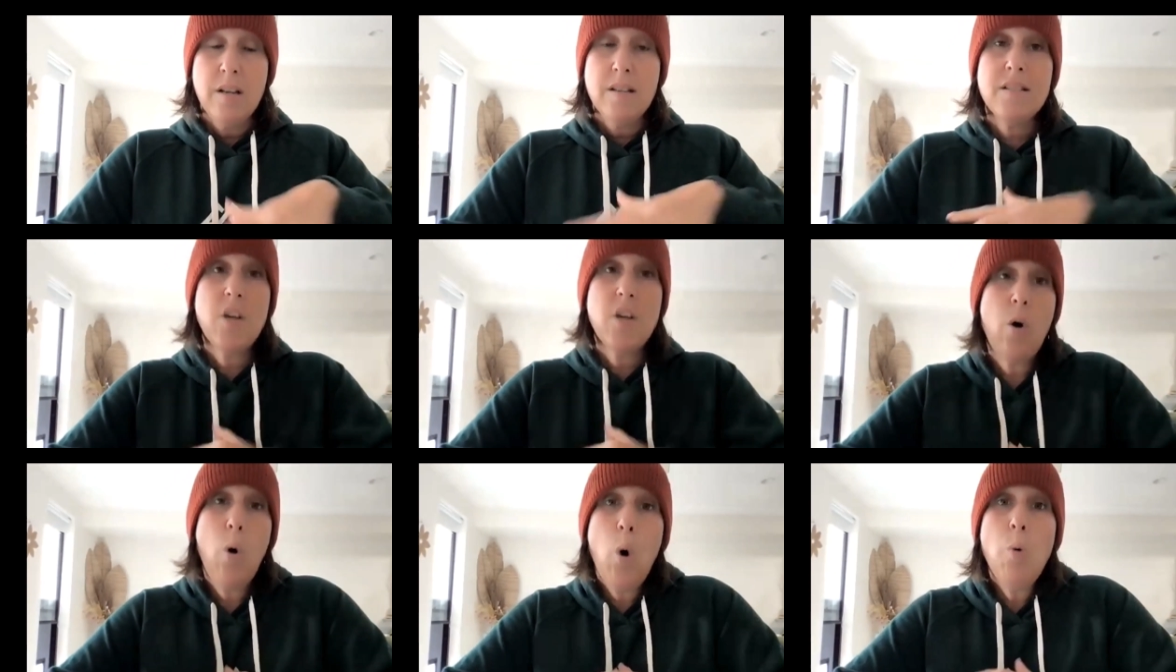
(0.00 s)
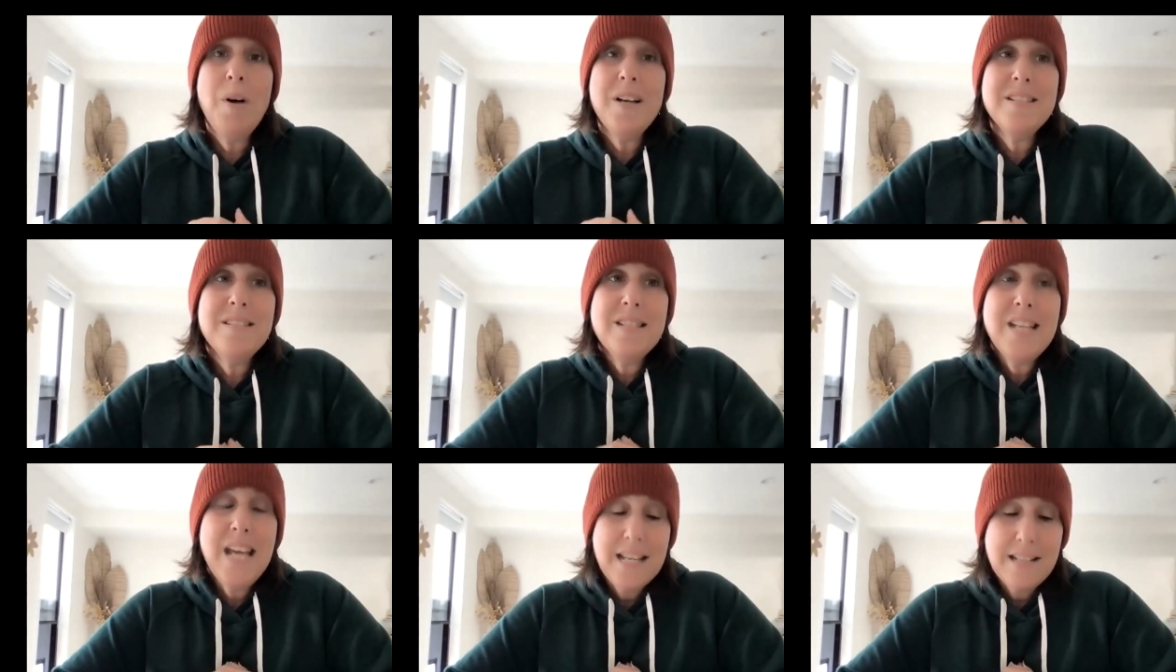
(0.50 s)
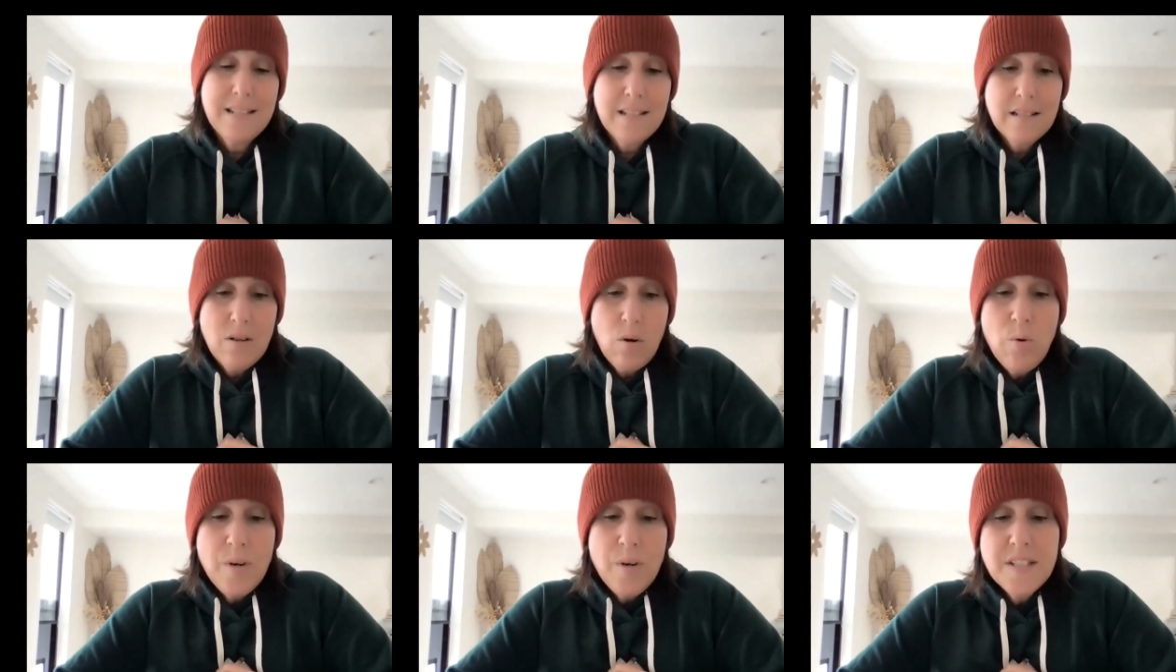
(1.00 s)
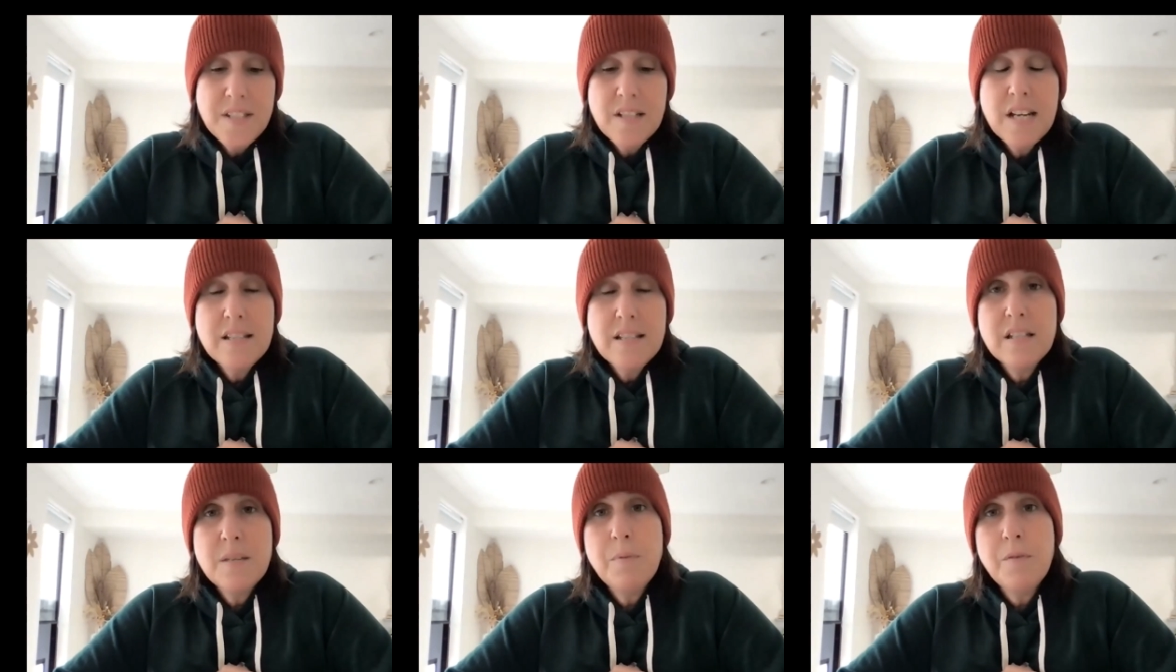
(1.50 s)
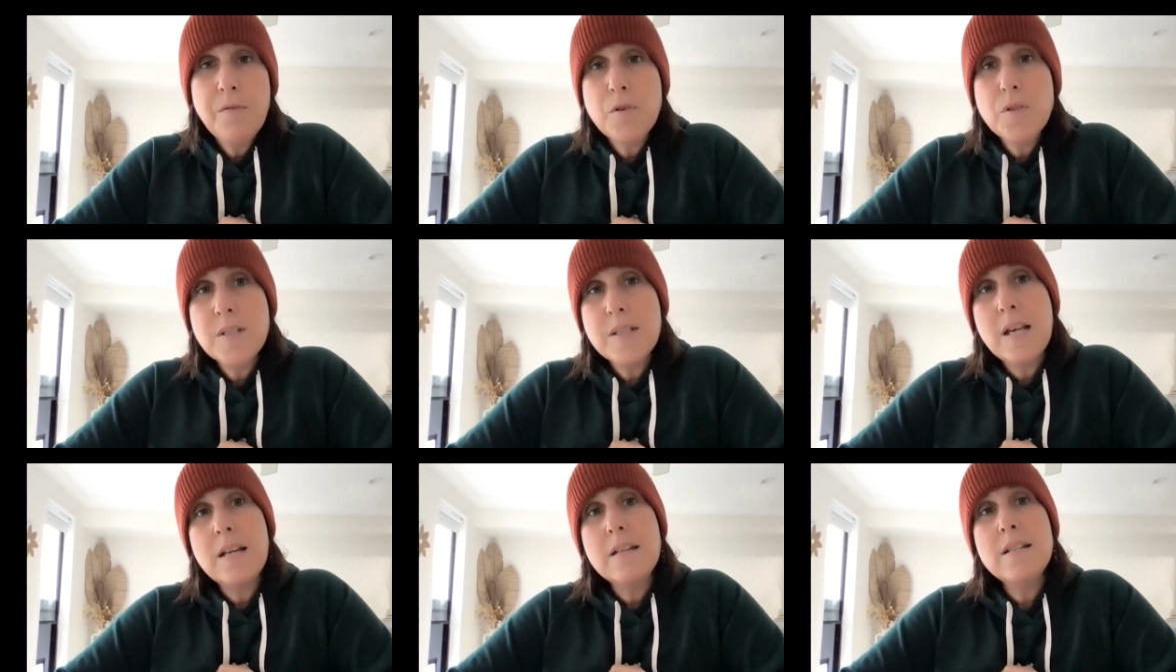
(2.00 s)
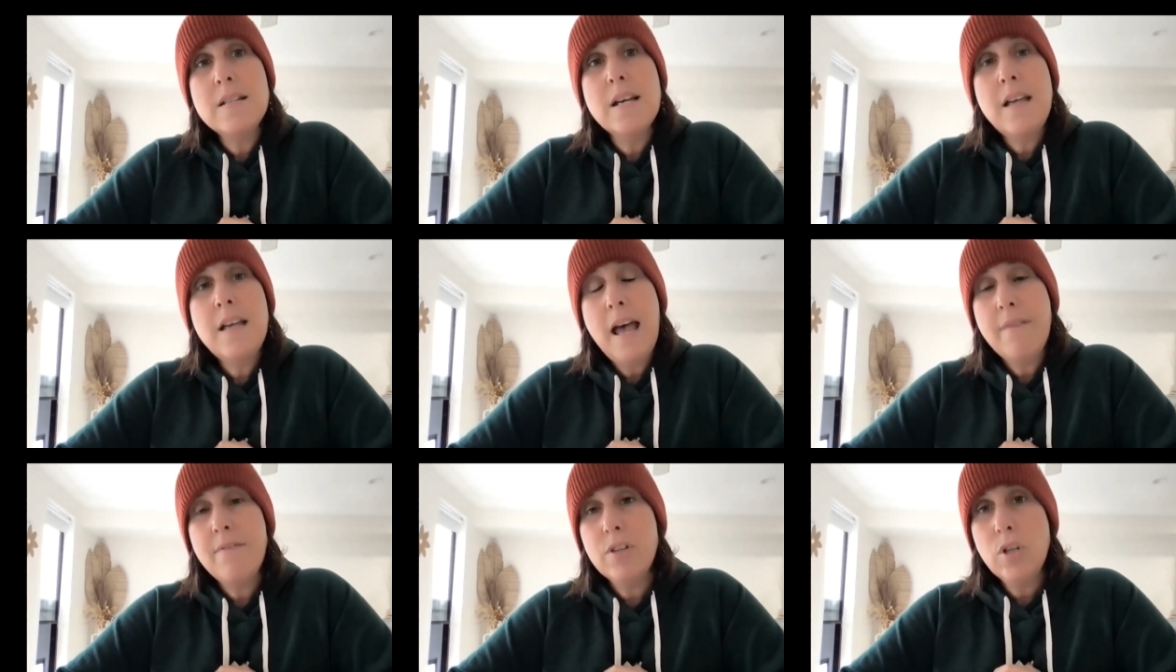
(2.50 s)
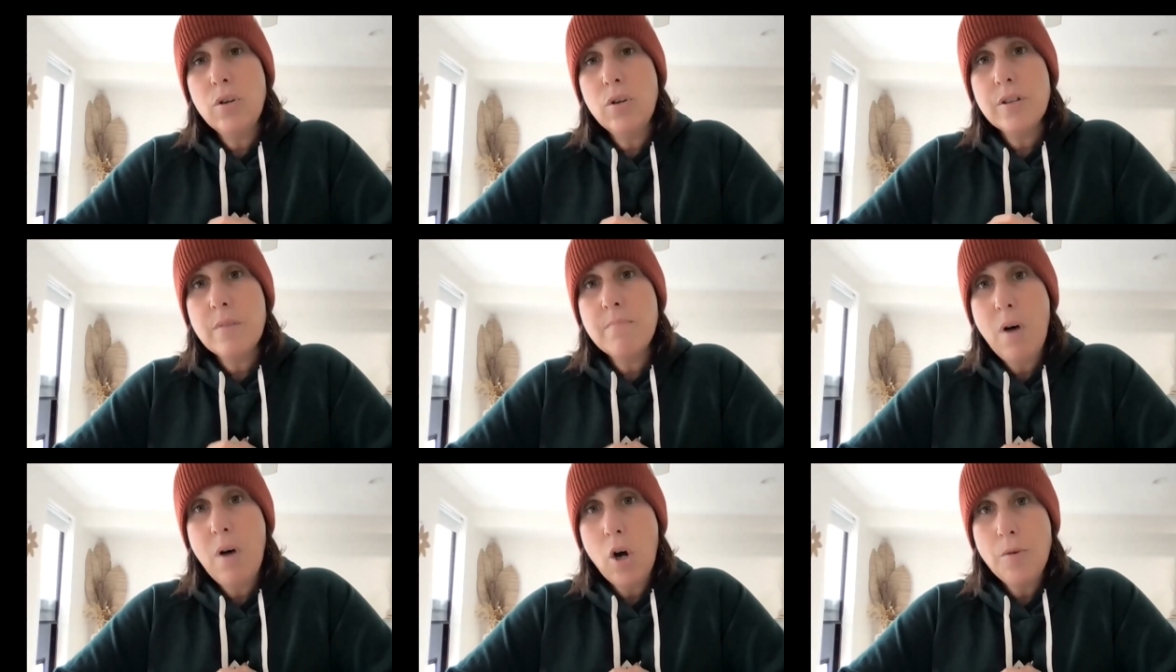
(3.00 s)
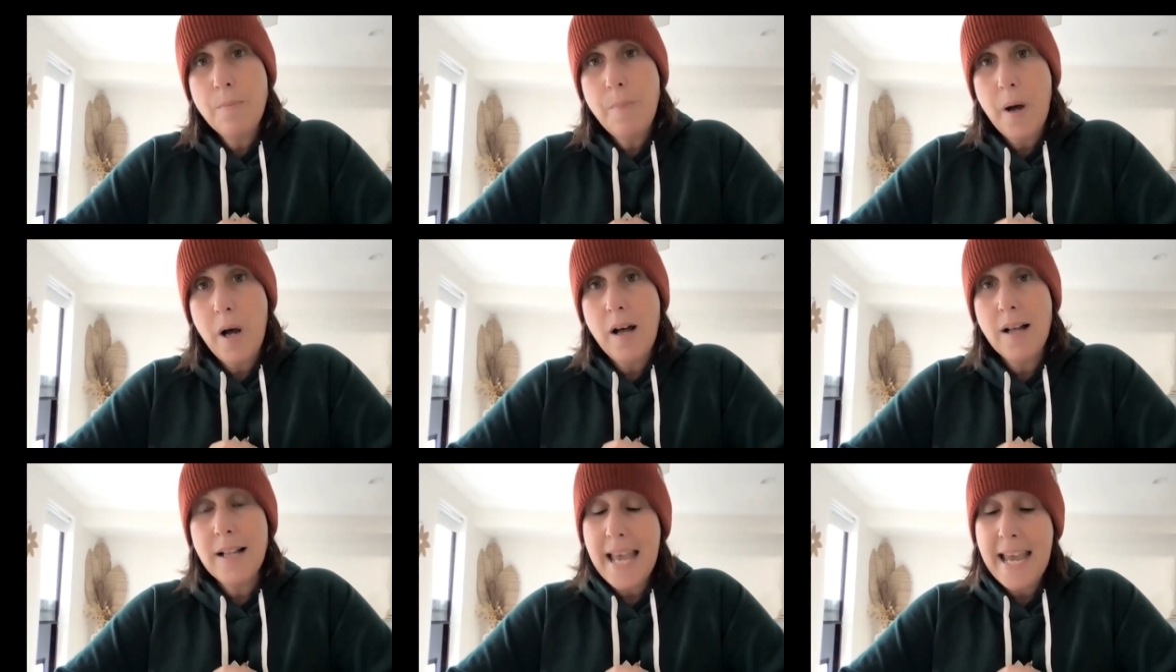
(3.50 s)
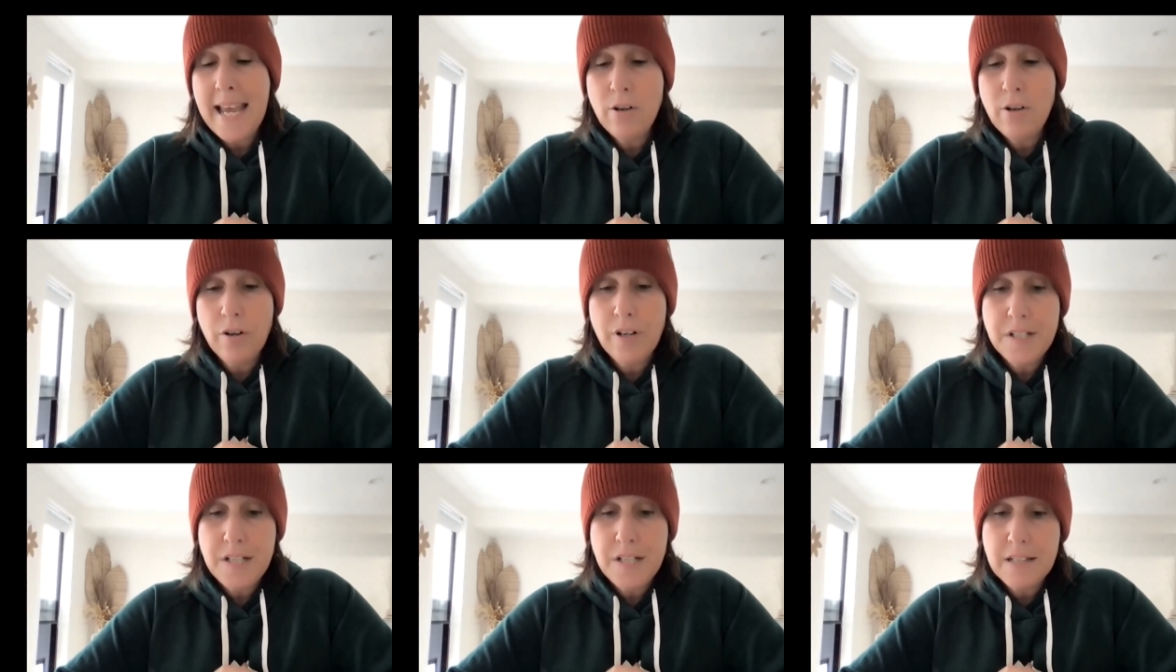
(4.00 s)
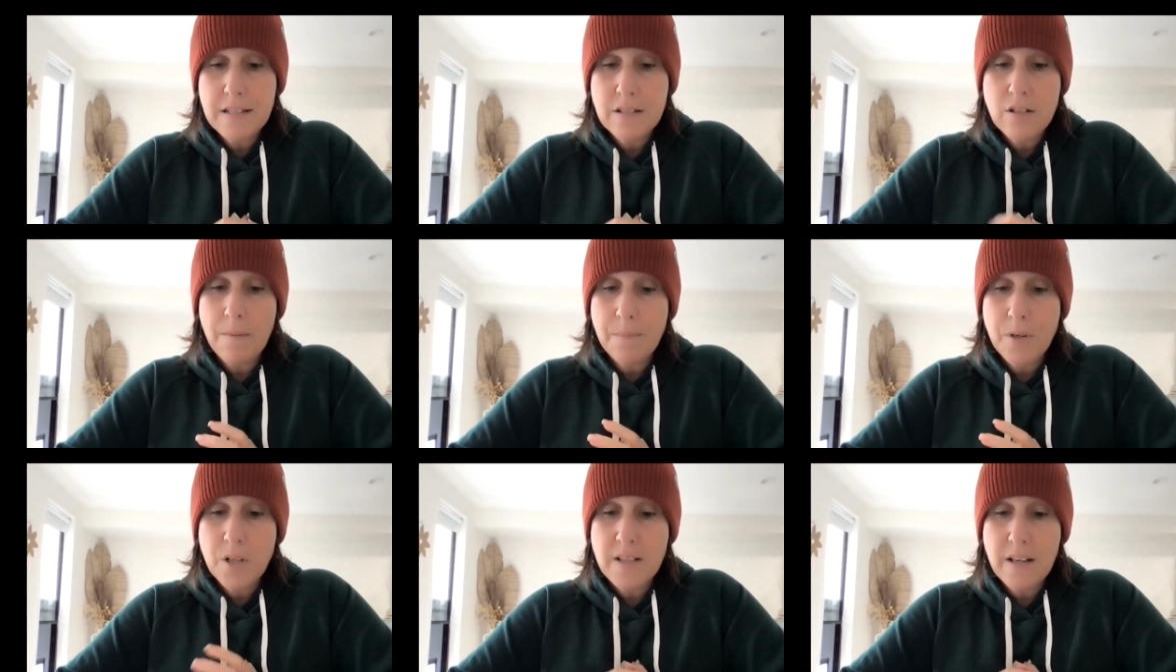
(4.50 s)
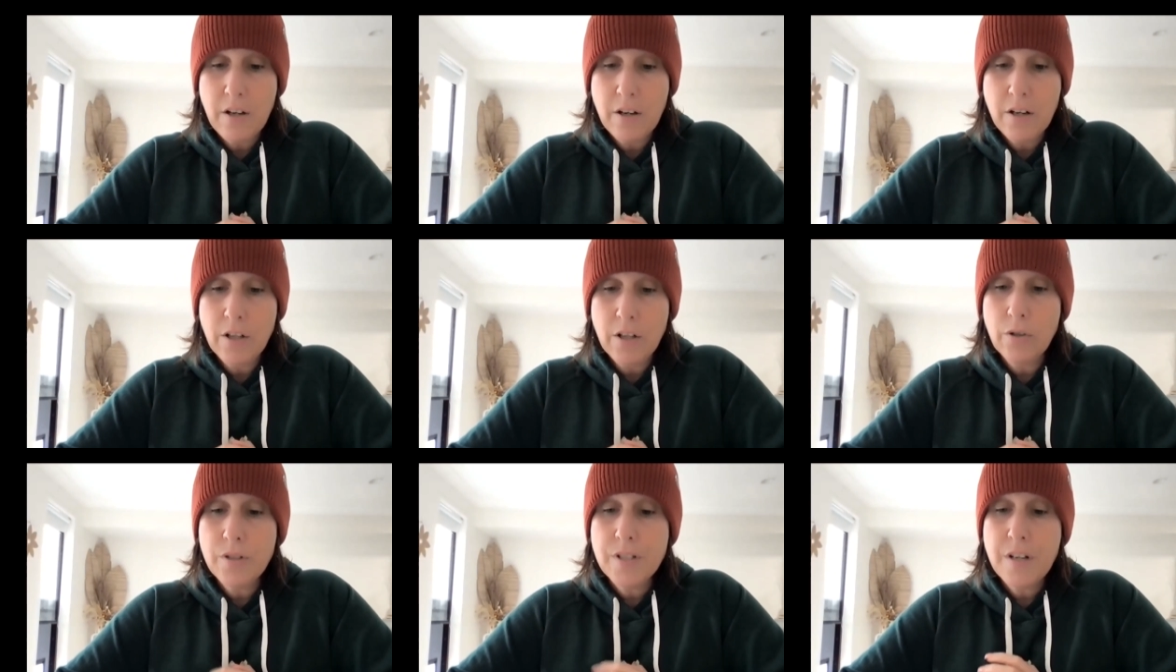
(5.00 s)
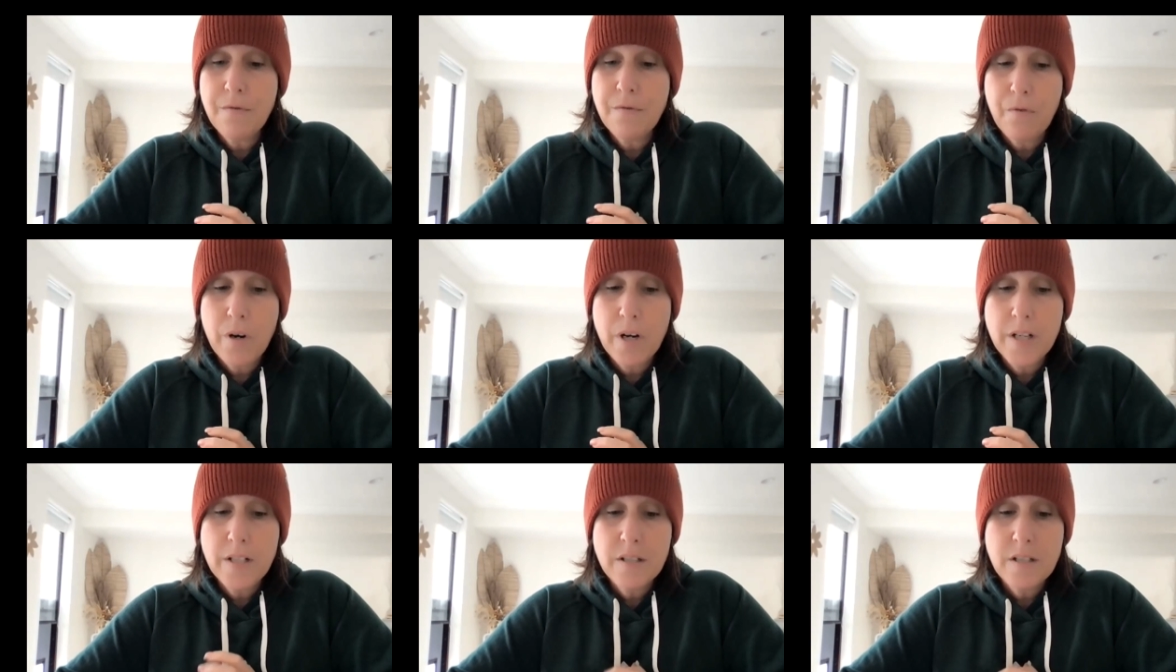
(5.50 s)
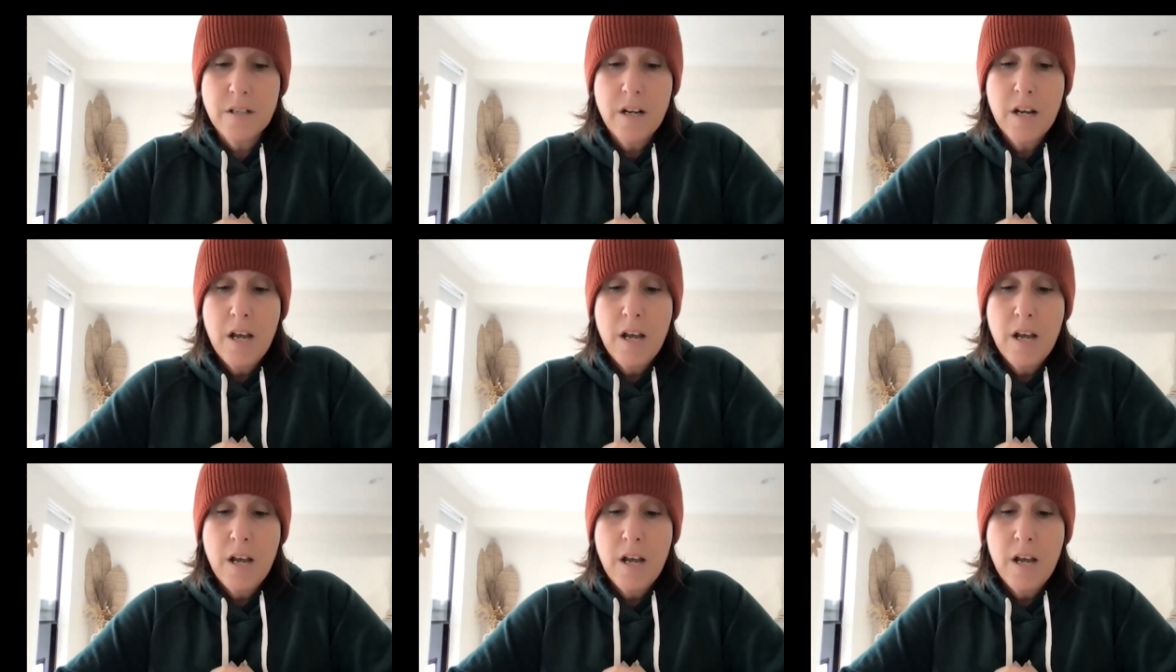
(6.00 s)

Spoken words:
So always test it before sending. Have a look at the mobile and on a desktop, because they're going to look different.